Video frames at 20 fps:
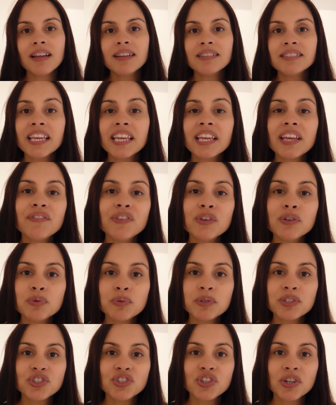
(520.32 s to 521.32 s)
take a few
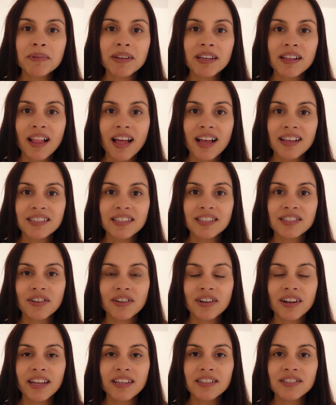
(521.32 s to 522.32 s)
Swiss German classes
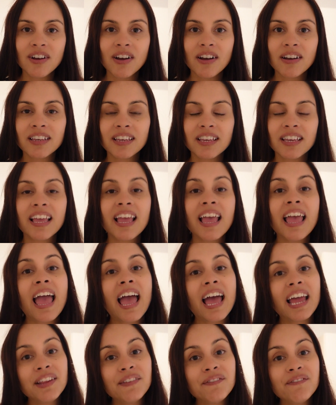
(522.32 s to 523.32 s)
on italki.
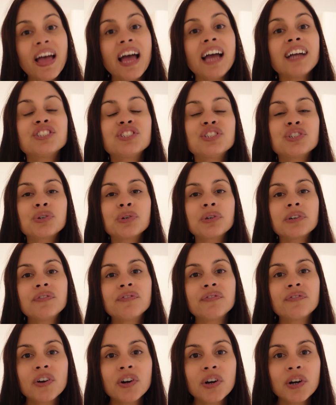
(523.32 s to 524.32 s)
And in fact, your
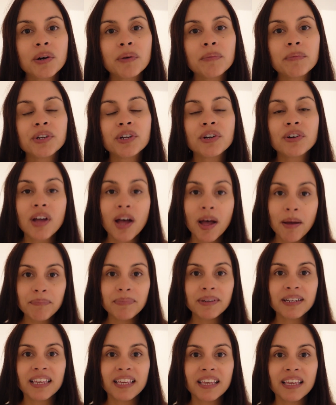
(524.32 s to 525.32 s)
firm, your
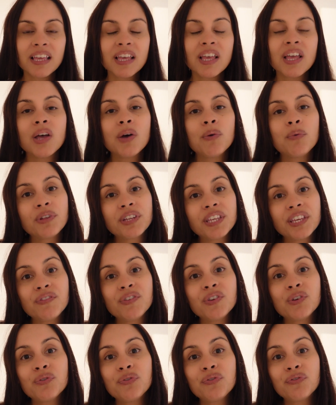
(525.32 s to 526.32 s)
company, will give
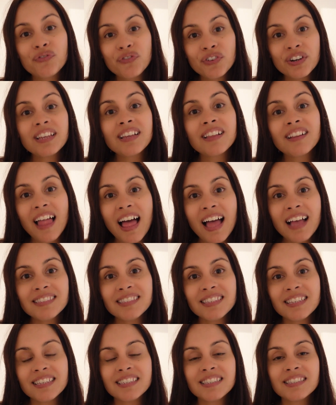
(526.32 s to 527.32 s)
you free
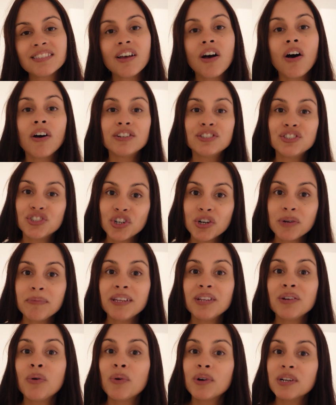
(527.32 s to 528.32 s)
classes on
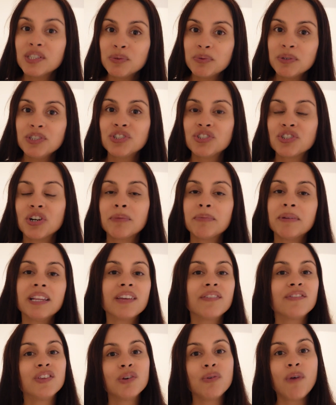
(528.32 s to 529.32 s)
German or Swiss German
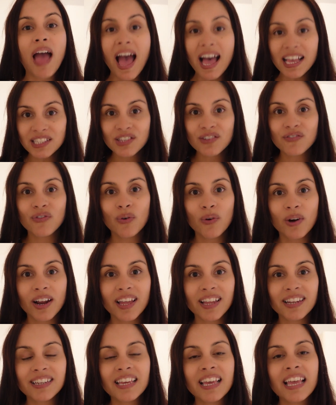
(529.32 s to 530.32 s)
if you ask for
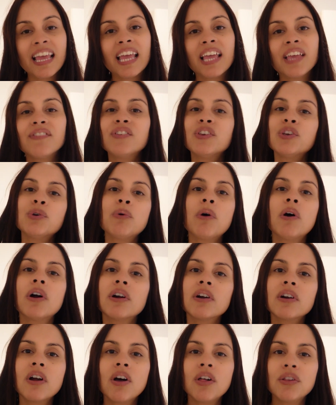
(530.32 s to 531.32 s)
it. If you
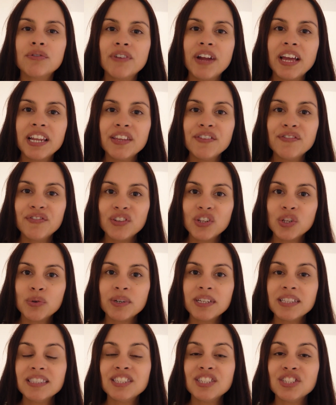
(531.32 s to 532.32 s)
are already
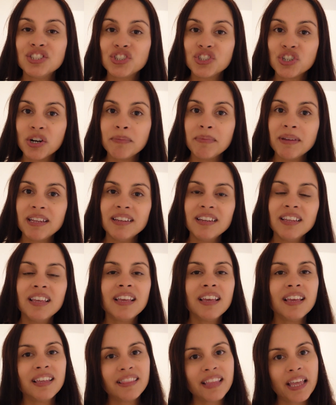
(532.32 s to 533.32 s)
fluent in German,
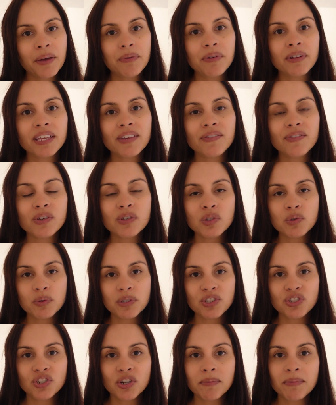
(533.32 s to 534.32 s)
they will give you
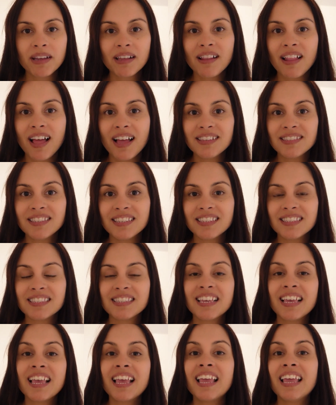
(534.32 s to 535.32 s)
Swiss German
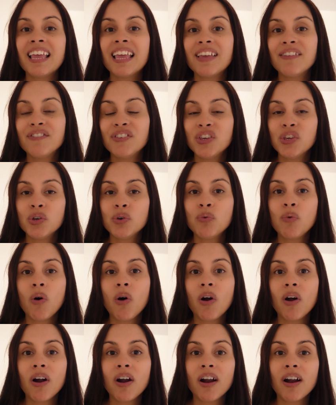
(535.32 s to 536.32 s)
classes. If you
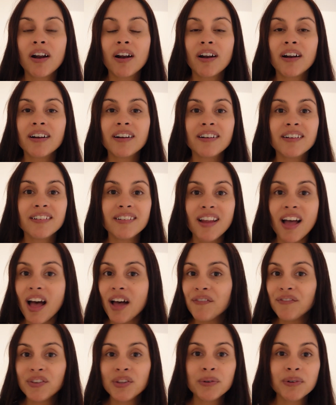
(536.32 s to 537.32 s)
are
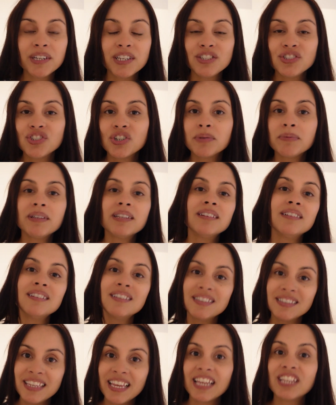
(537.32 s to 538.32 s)
not fluent in
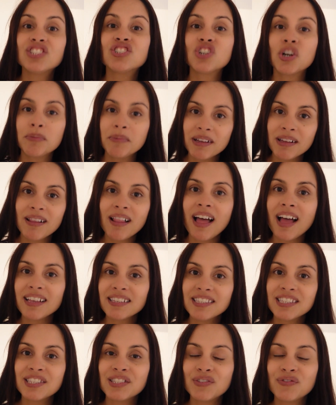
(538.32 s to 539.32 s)
German, take German
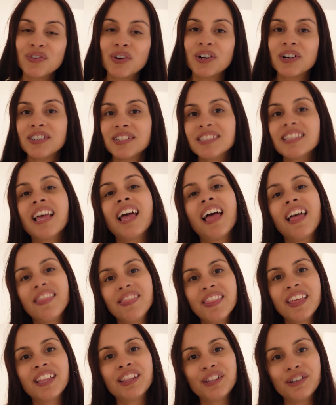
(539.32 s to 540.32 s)
classes first
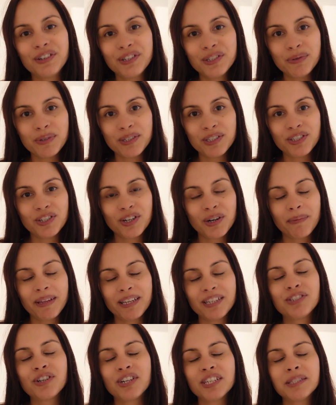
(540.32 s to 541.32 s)
and then learn Swiss German.
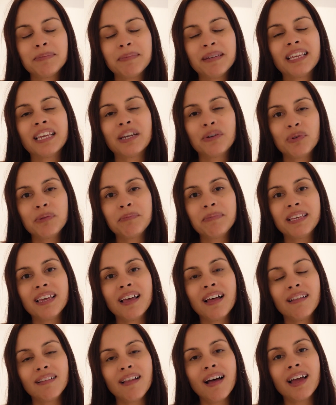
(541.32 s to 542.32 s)
Trust me, it will be
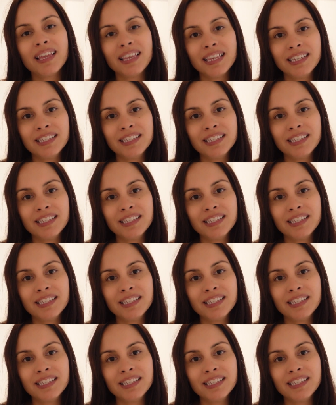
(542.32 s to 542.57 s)
a lot